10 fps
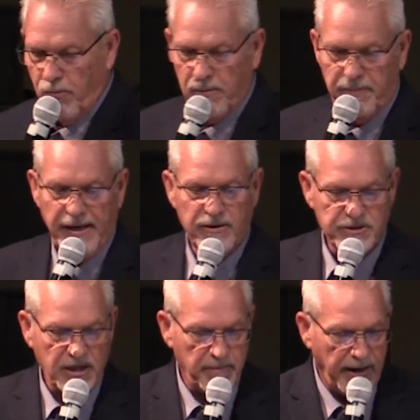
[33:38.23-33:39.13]
What
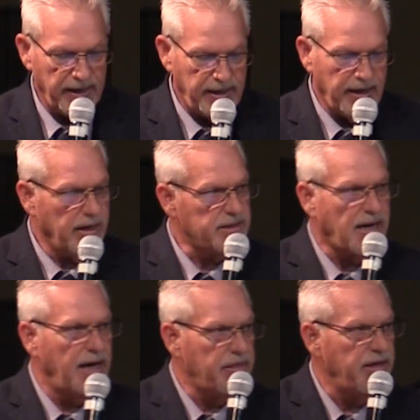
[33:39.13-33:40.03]
Peter's commanding us,
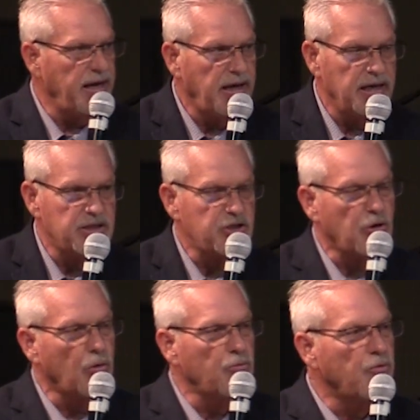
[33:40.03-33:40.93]
I think, is
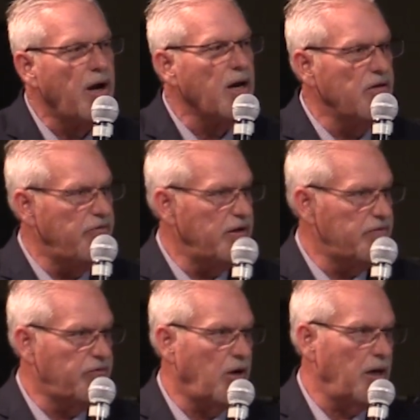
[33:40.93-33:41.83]
so
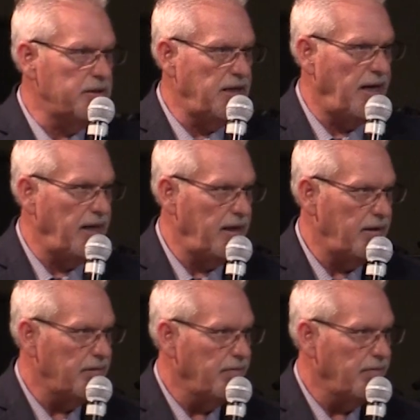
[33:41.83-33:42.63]
relevant for our day.